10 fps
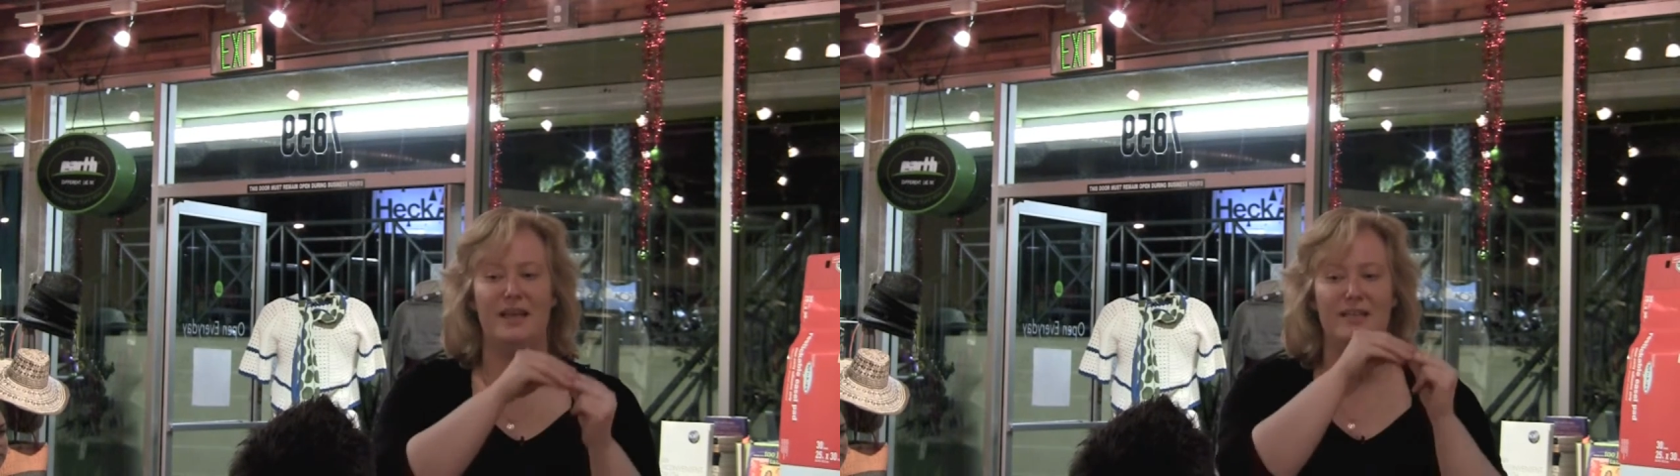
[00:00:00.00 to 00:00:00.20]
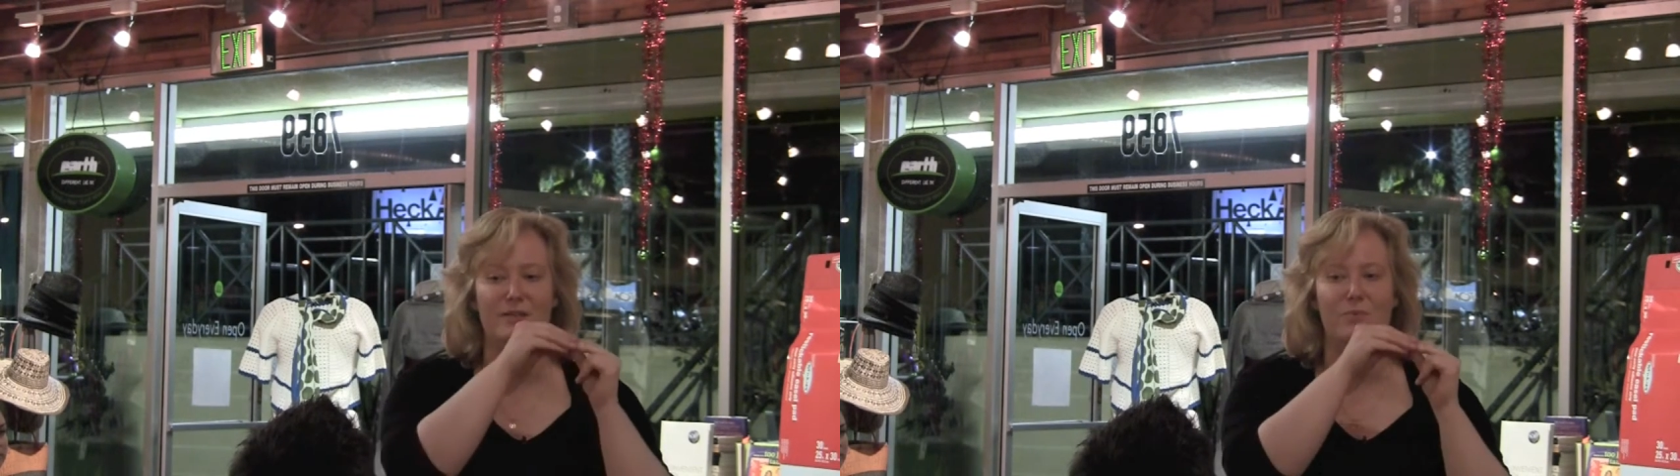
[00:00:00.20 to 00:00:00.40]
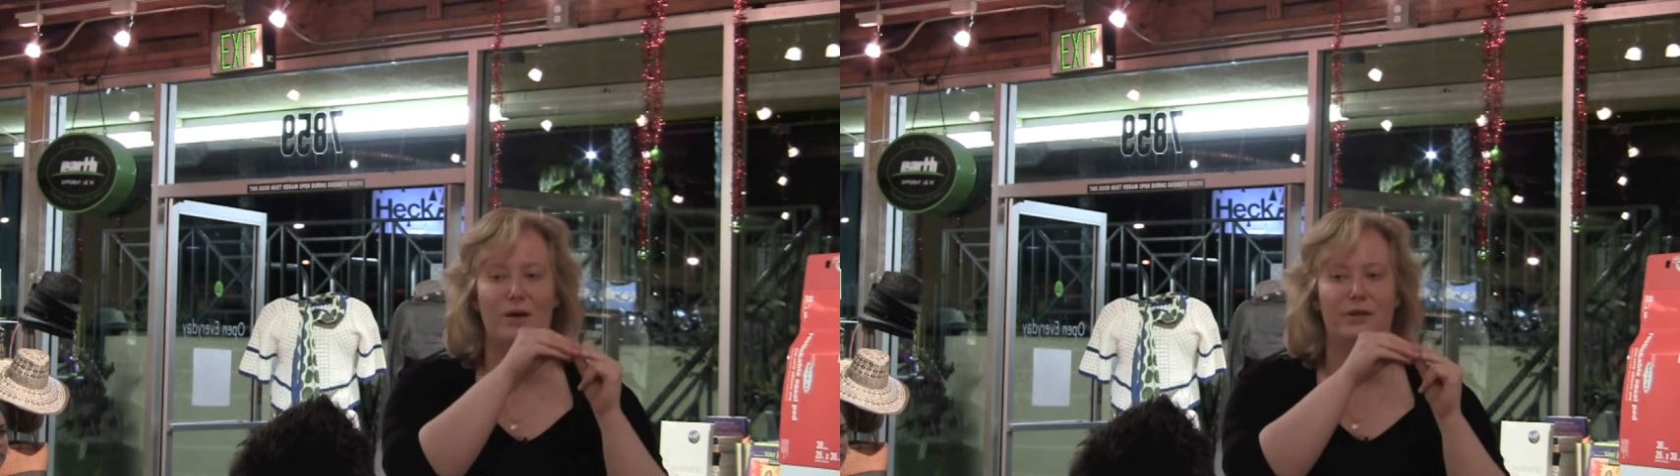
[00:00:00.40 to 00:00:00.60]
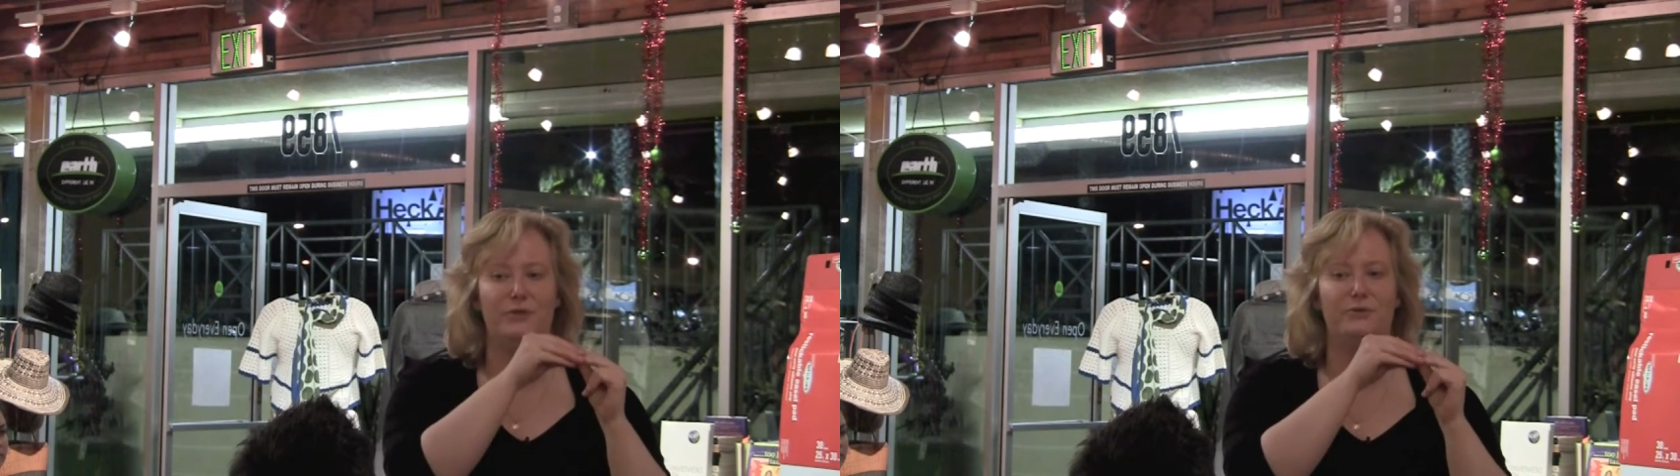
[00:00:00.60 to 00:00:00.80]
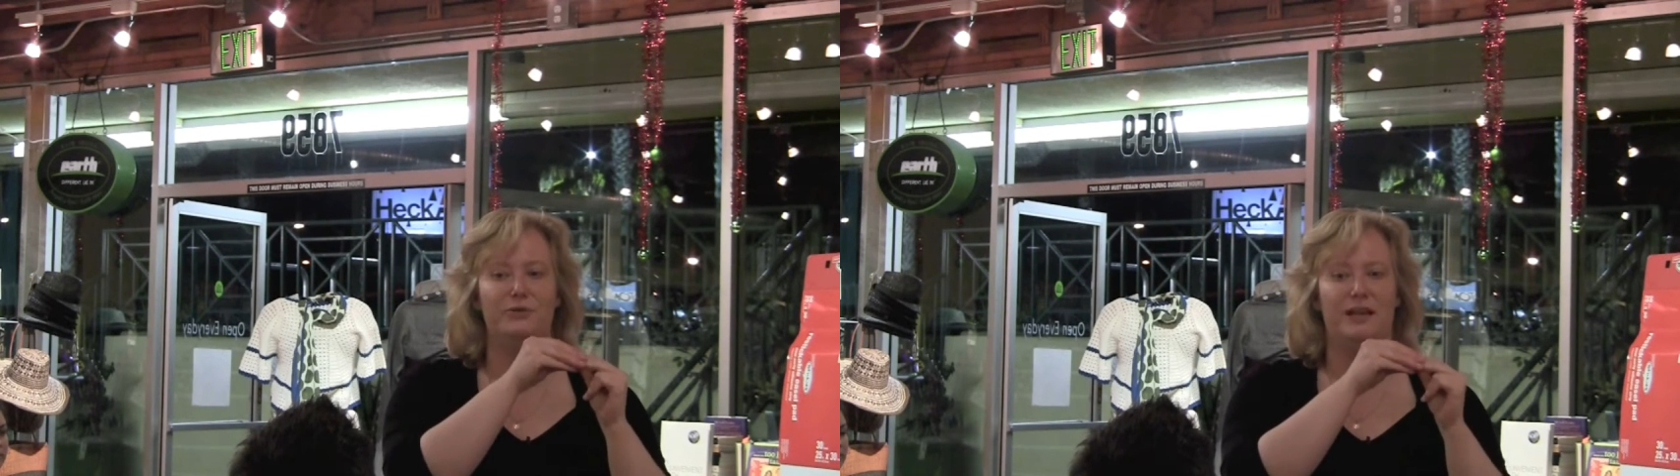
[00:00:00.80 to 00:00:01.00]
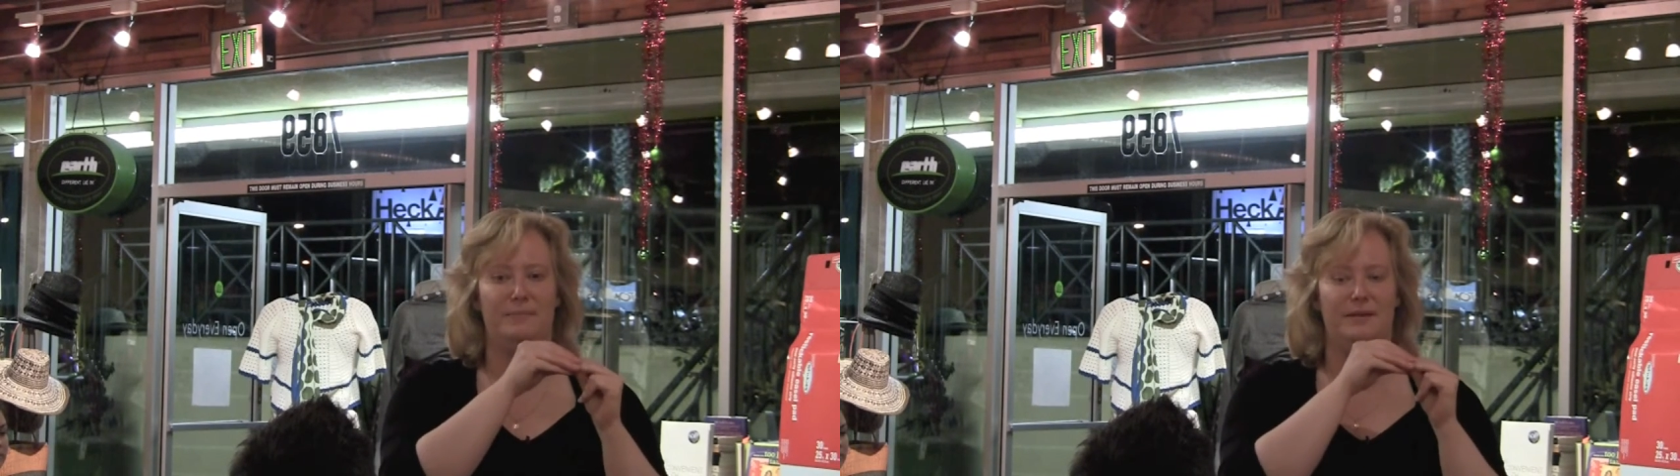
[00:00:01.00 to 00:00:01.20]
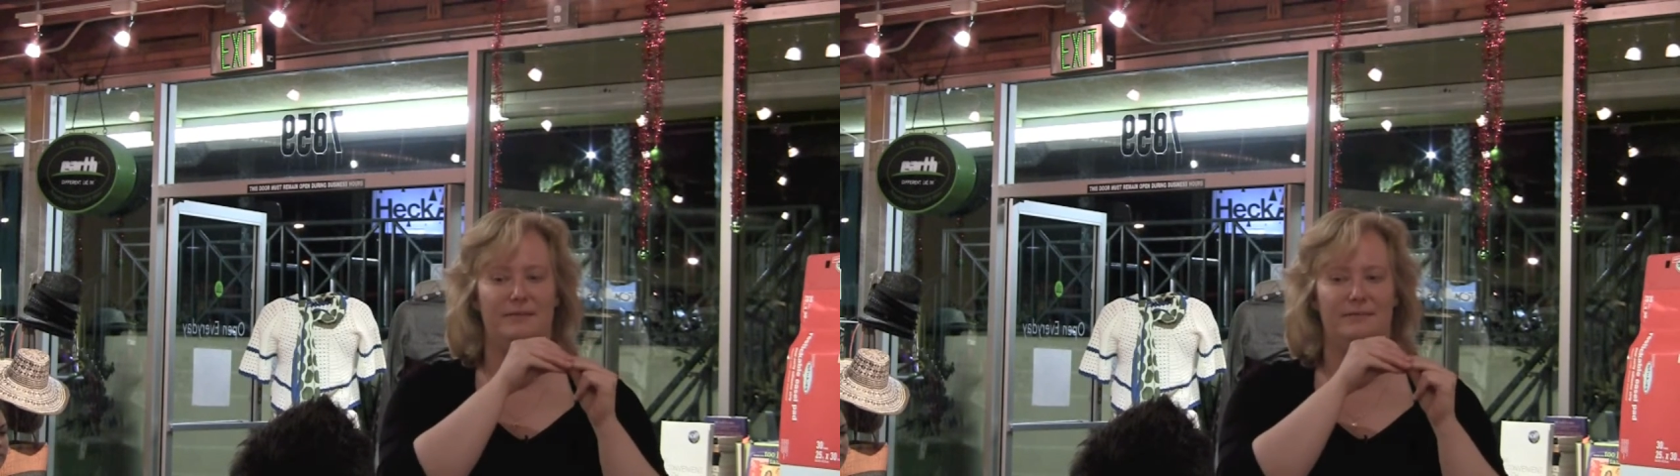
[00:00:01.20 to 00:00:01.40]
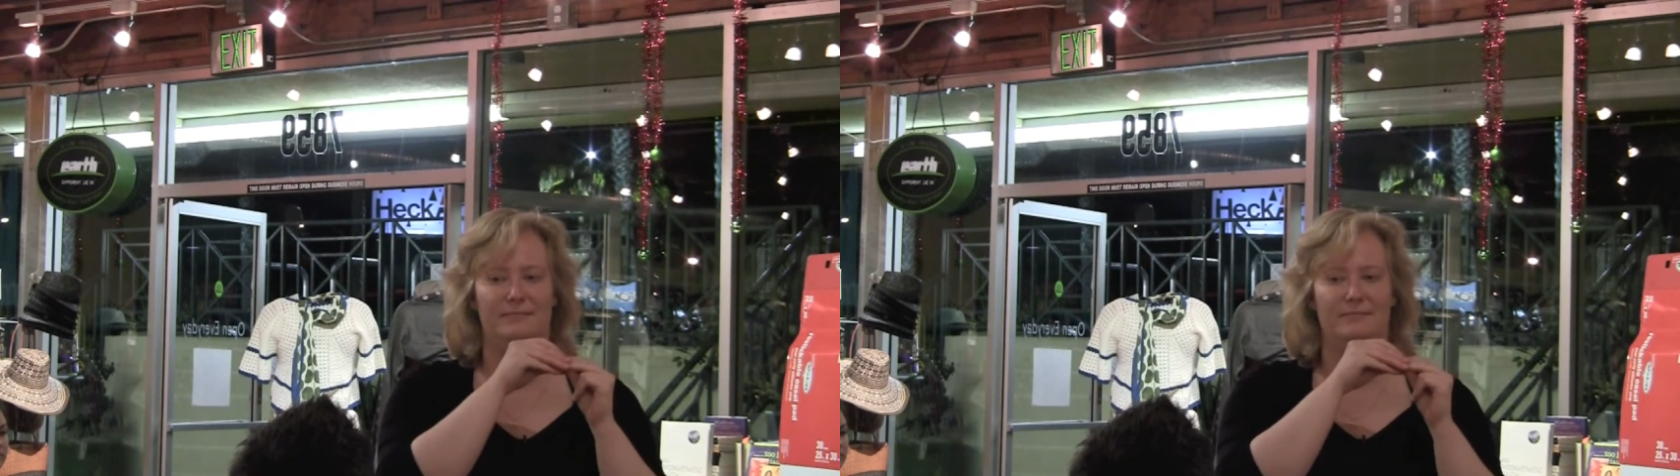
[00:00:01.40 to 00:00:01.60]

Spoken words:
in the what do you do statement,